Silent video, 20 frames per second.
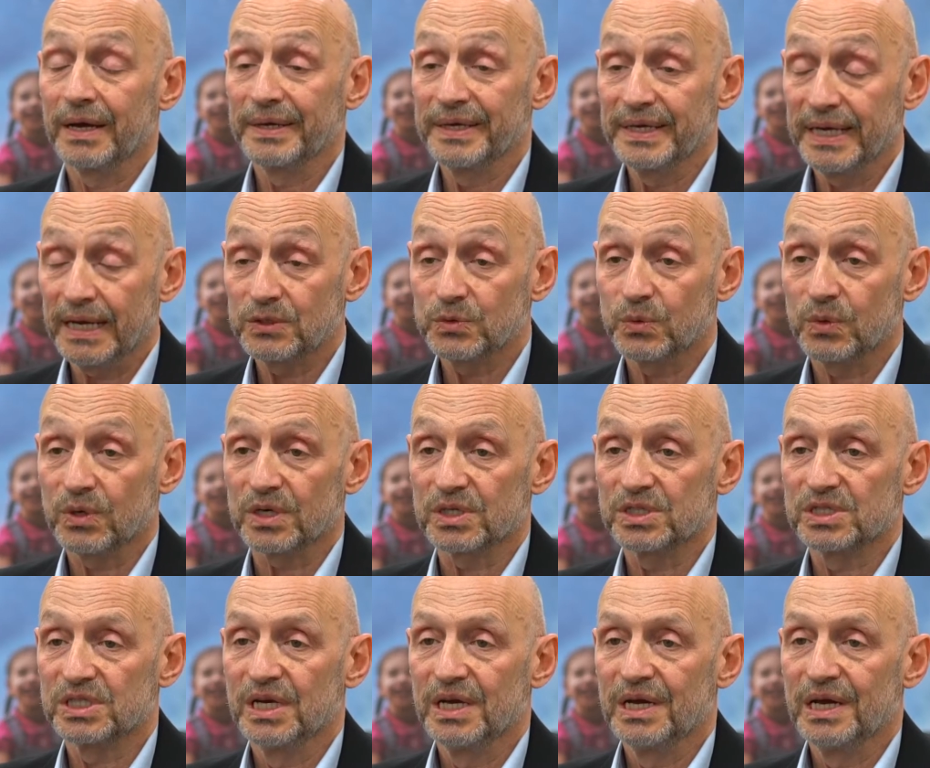
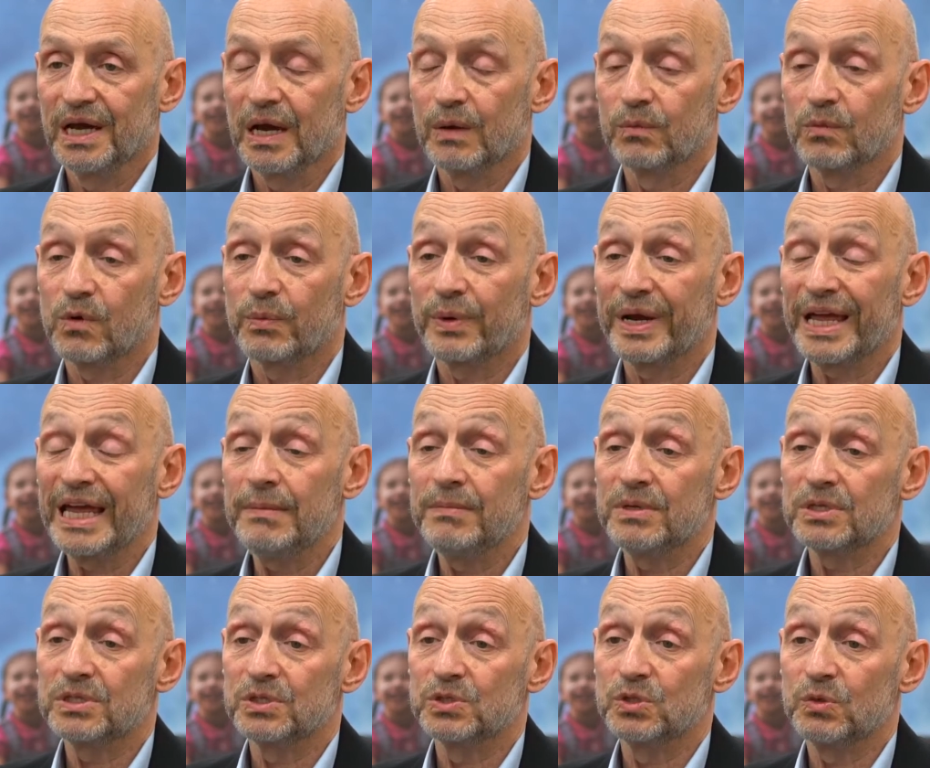networks, and what we're
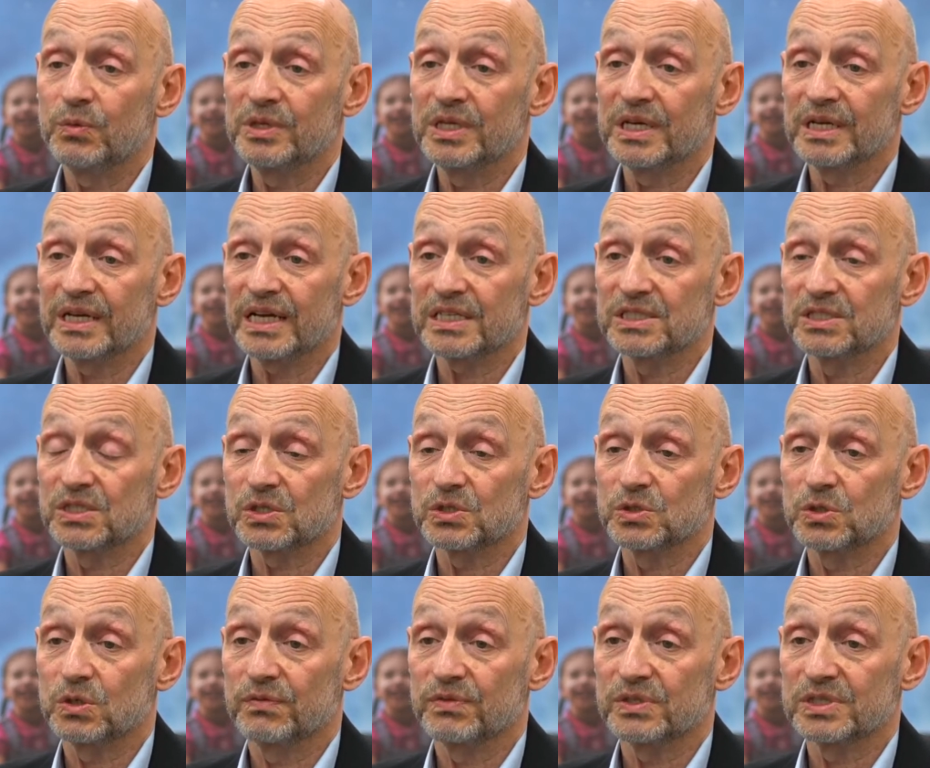aiming to do with the Elastic
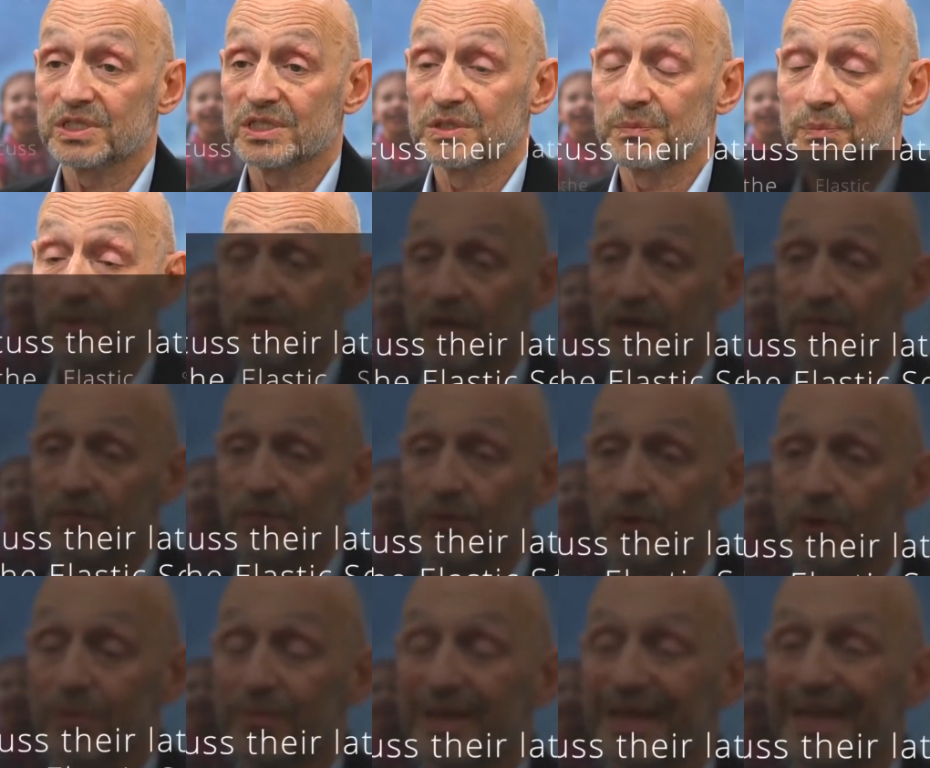Services
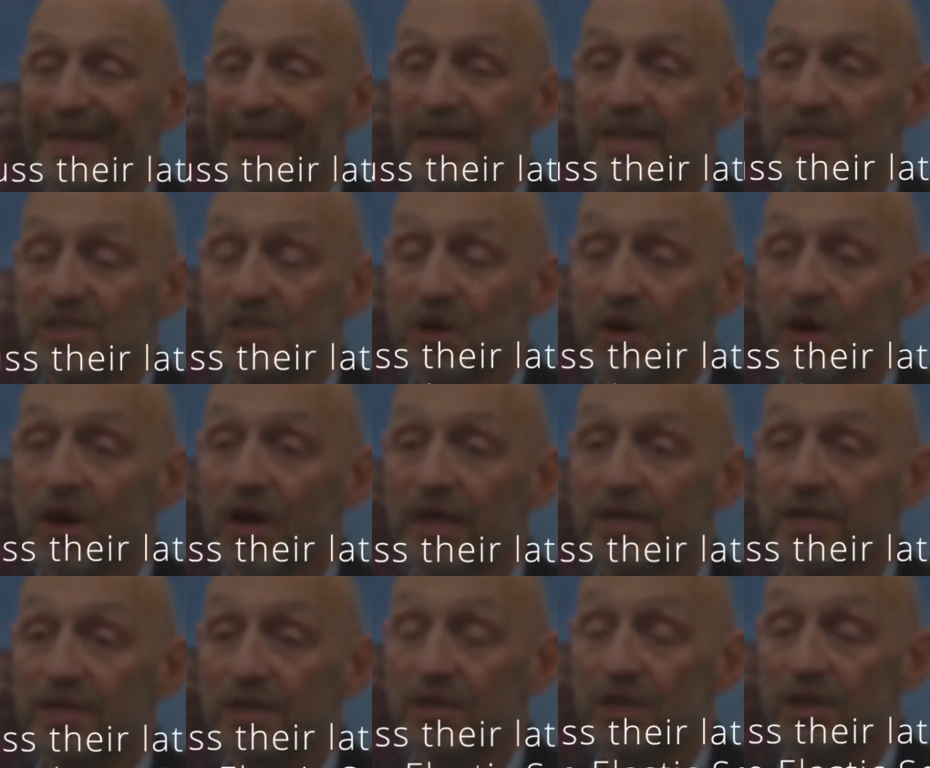platform is
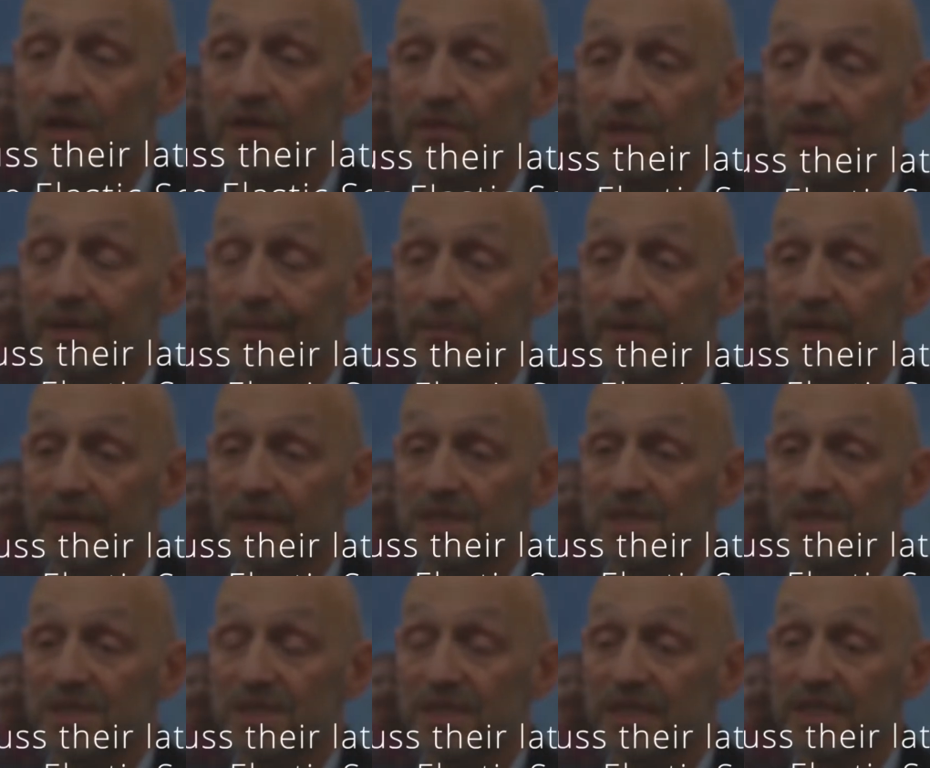hide a lot of the
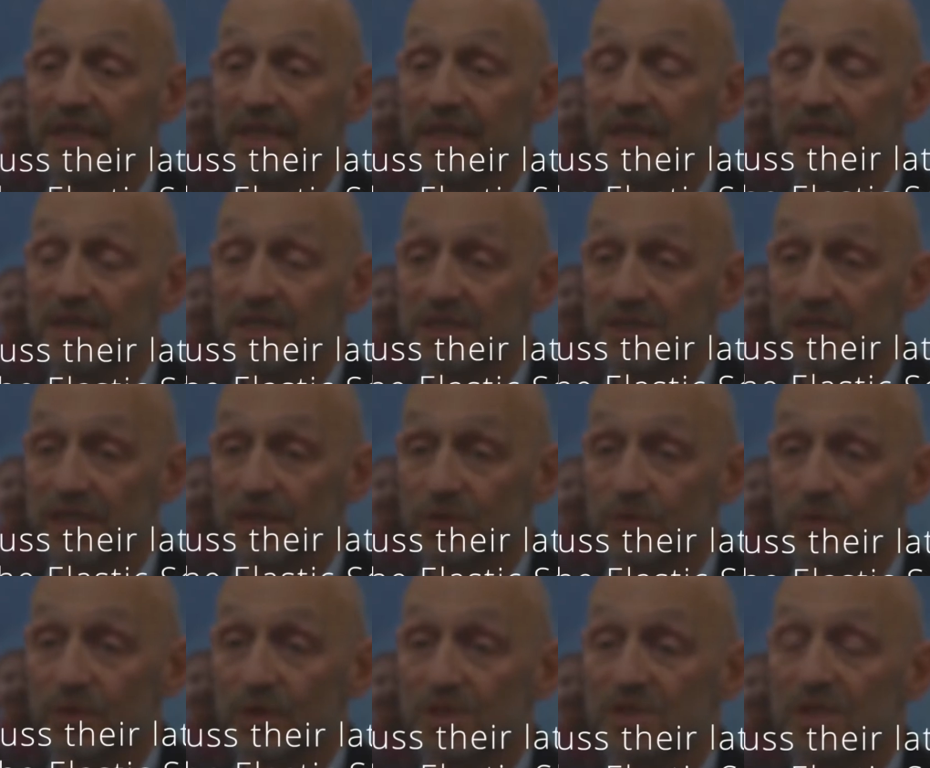complexity in these
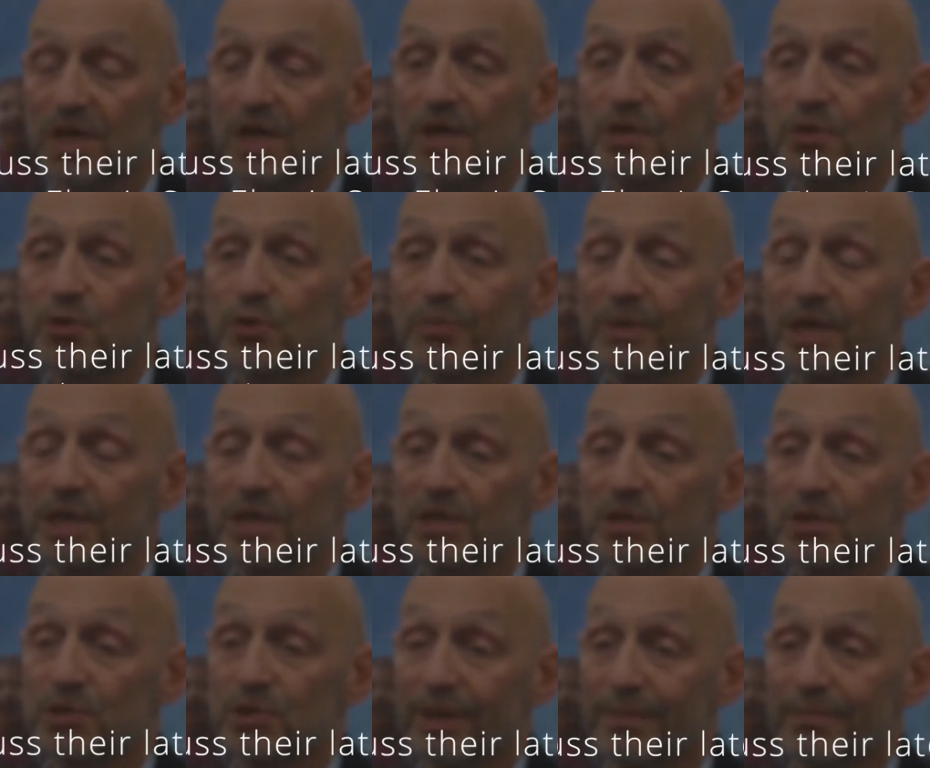networks to make
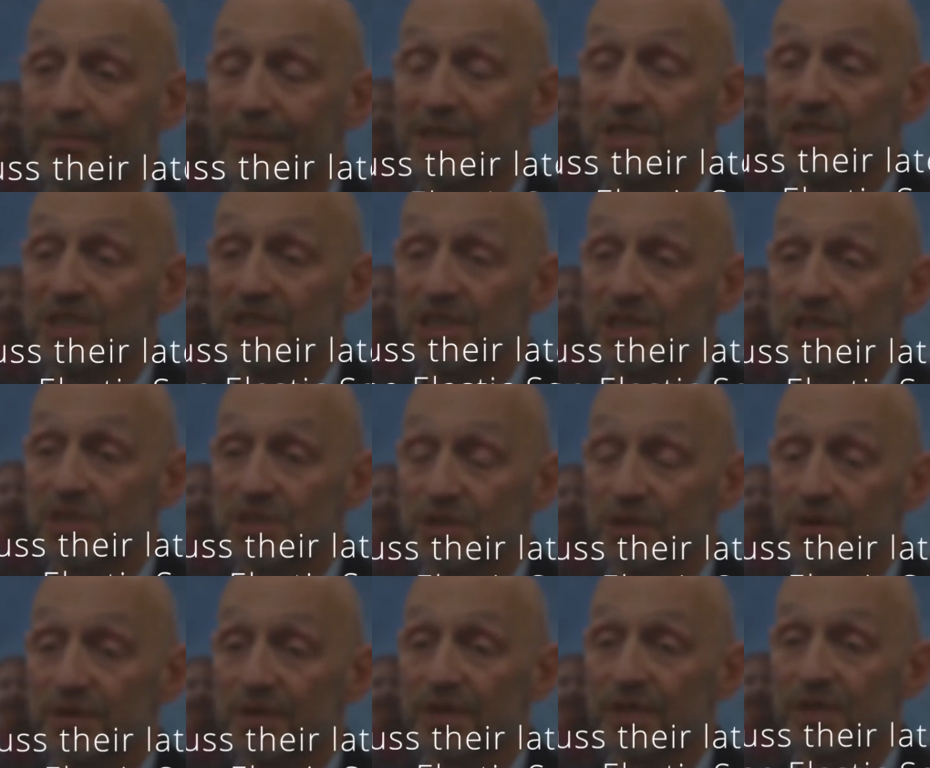their job much
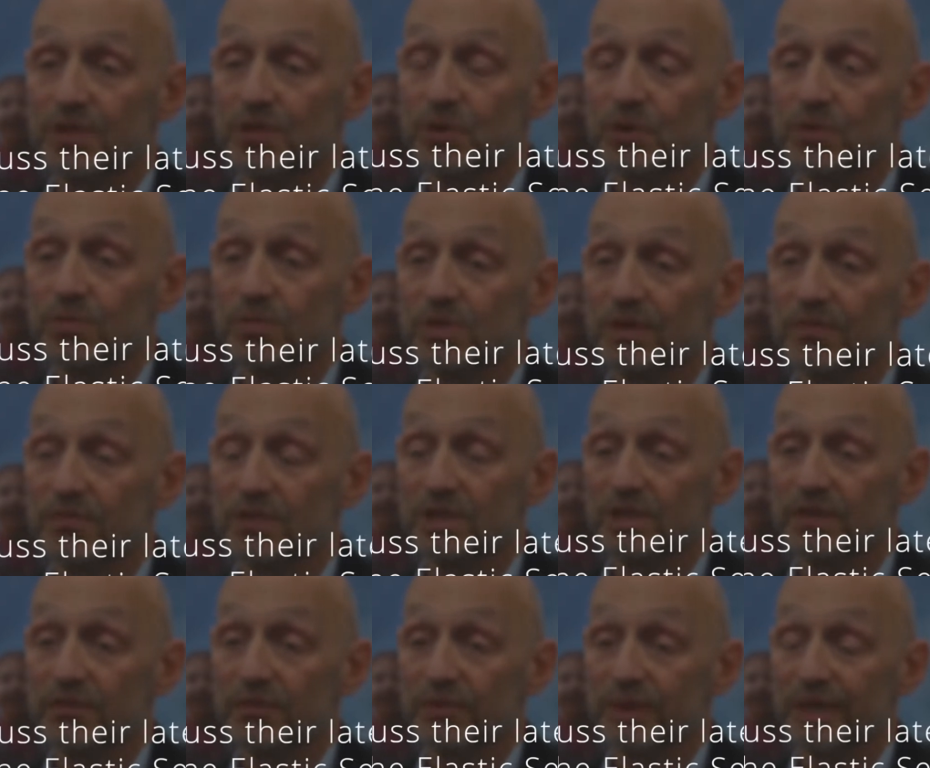easier in terms of
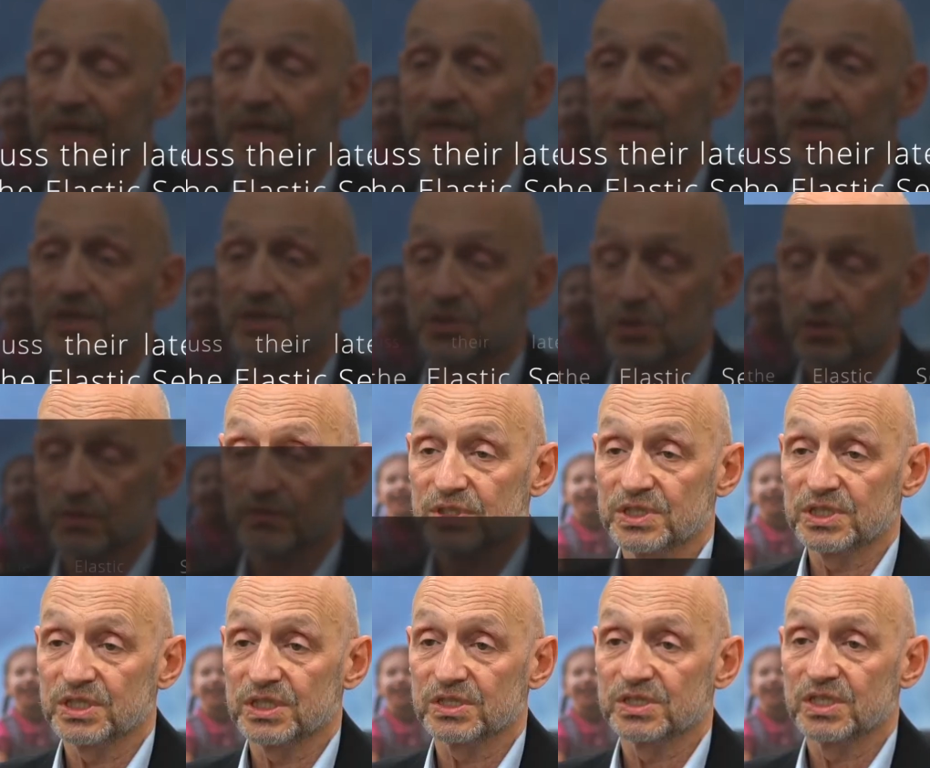delivering
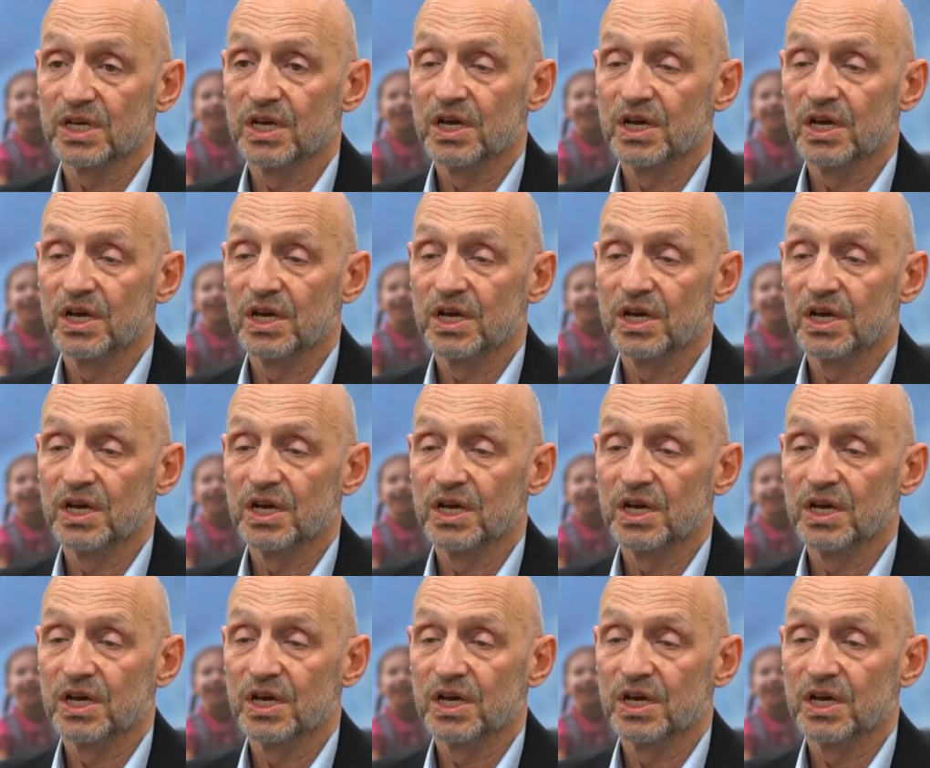services.